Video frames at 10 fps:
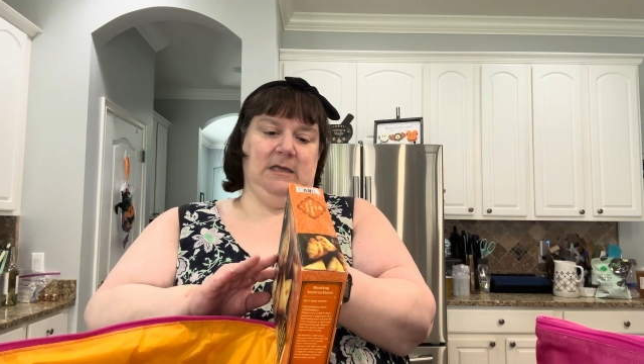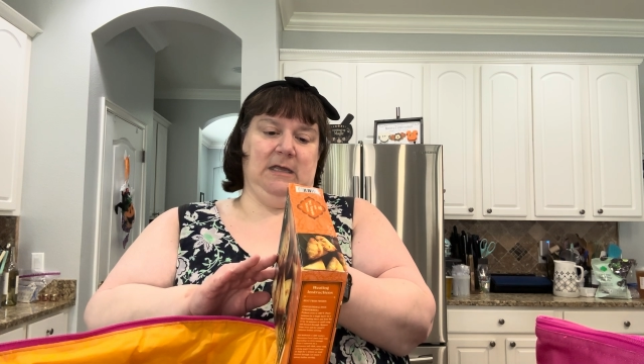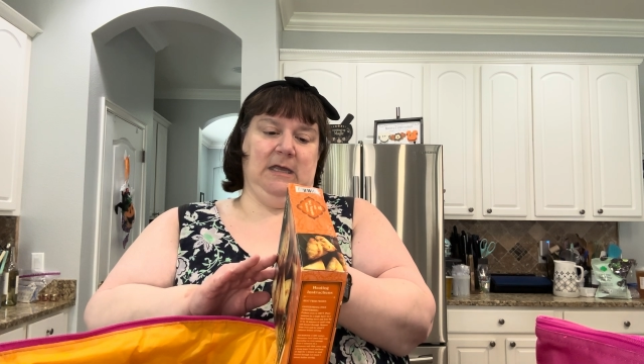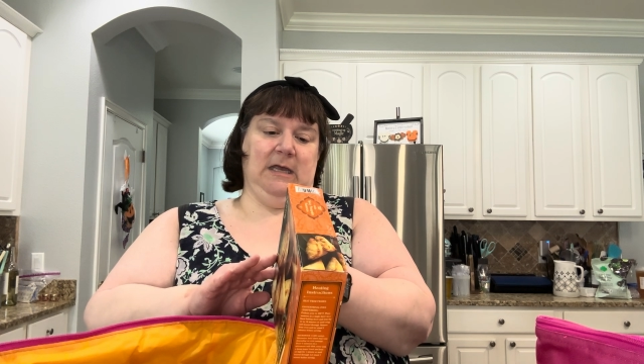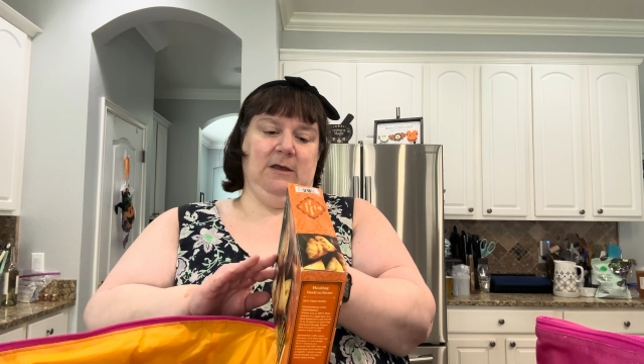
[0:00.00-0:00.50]

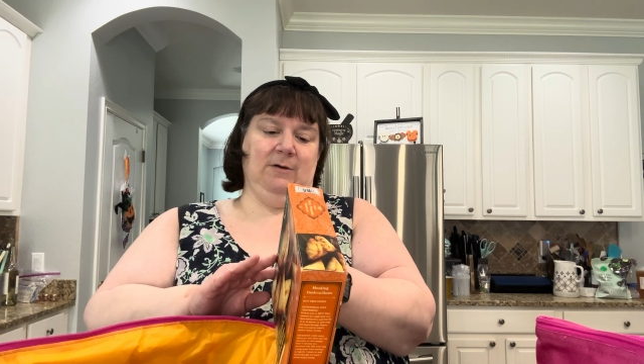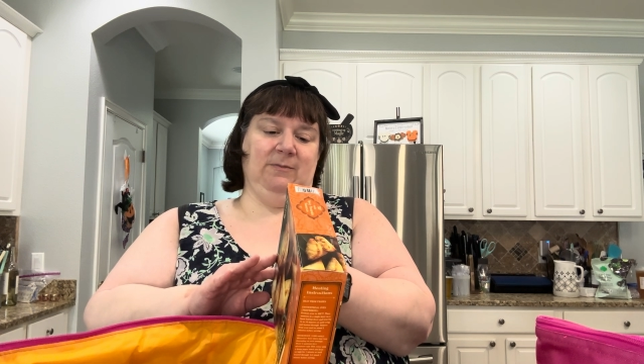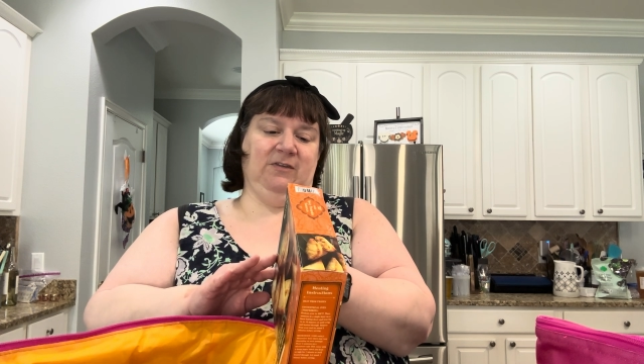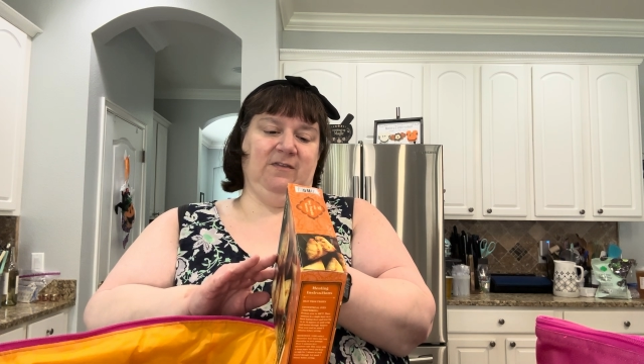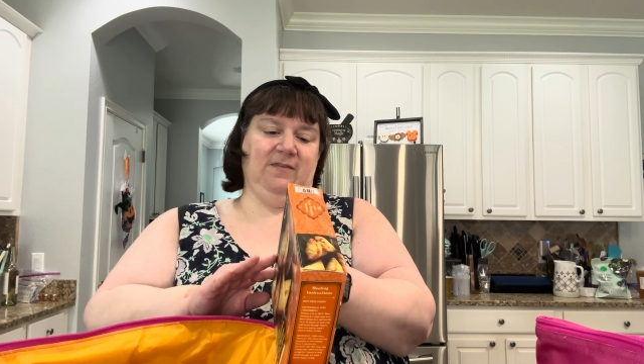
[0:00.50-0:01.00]
8
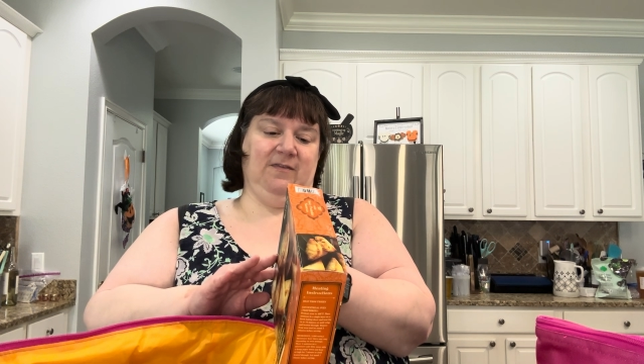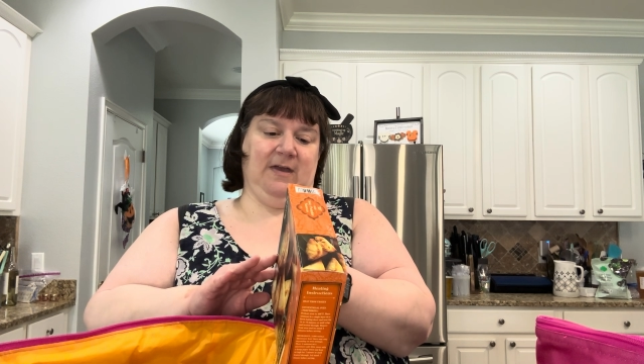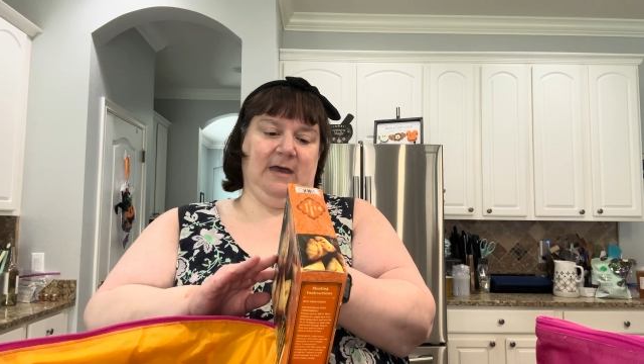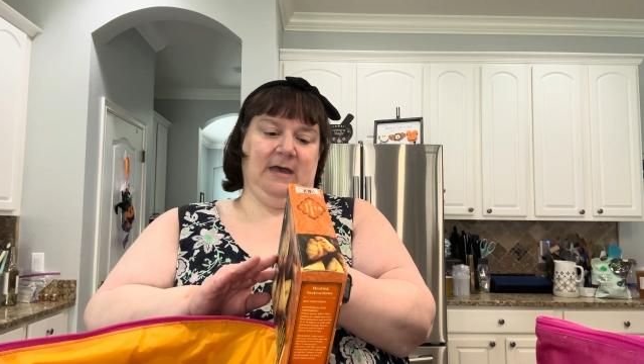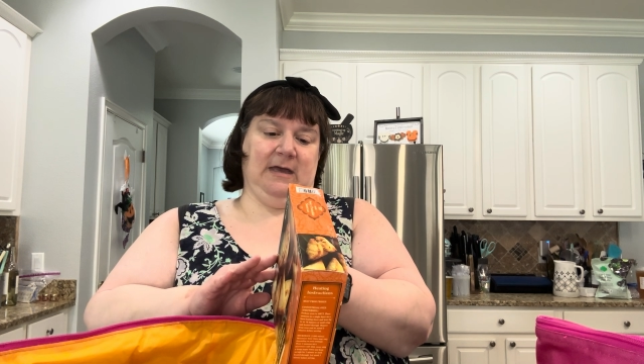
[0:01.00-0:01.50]
grams of
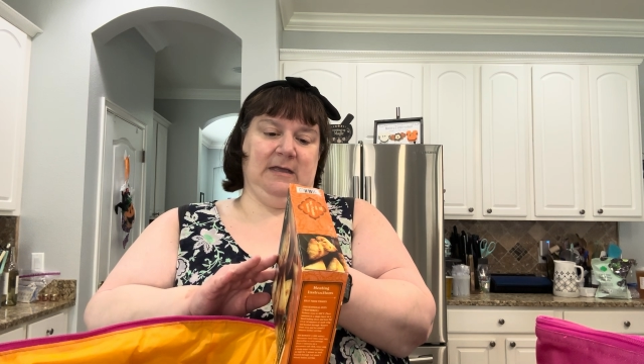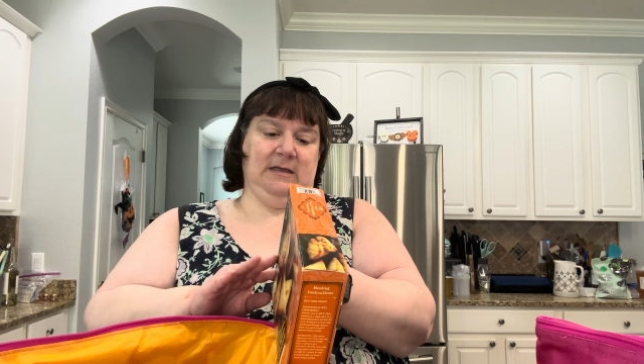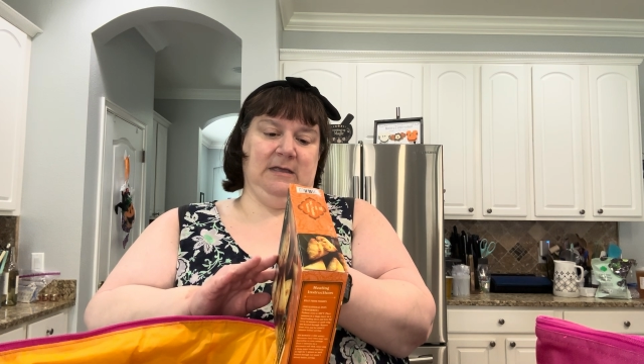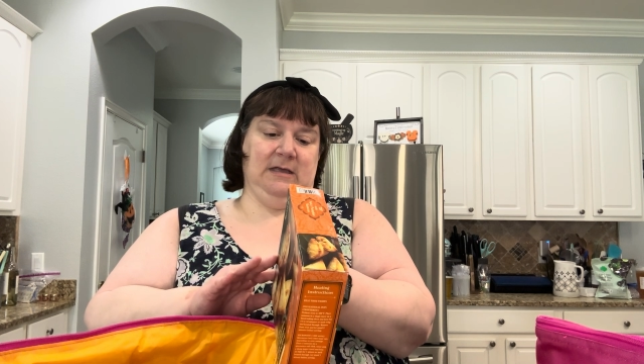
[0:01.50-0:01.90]
fat,